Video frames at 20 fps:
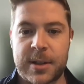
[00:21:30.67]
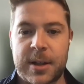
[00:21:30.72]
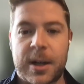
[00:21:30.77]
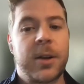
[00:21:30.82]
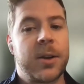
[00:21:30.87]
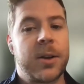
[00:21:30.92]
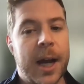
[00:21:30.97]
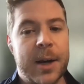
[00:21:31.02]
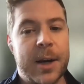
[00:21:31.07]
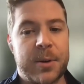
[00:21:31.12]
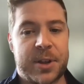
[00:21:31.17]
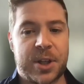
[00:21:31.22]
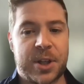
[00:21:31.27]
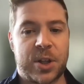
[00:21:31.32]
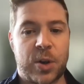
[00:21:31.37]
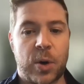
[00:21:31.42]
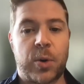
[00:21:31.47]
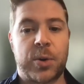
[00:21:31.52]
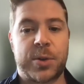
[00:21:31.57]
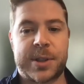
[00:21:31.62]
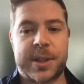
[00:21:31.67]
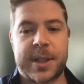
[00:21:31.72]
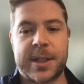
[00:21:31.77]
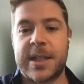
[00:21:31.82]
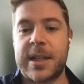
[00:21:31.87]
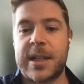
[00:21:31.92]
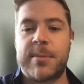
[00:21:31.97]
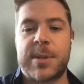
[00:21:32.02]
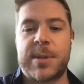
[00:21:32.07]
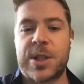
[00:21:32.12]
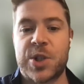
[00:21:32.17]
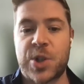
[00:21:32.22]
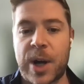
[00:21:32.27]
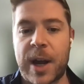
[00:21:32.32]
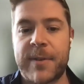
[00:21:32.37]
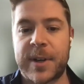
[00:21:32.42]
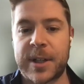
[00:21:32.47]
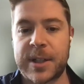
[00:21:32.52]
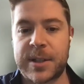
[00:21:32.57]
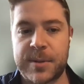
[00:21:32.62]
aligned with the goals the team is
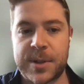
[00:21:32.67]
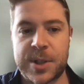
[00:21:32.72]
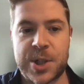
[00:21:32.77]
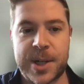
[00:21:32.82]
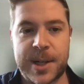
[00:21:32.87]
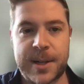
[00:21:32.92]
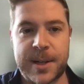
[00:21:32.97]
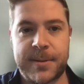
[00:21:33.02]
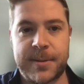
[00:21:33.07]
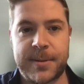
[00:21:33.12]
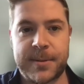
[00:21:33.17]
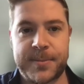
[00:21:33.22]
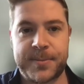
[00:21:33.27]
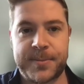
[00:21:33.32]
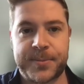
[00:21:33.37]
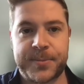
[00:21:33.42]
striving to achieve.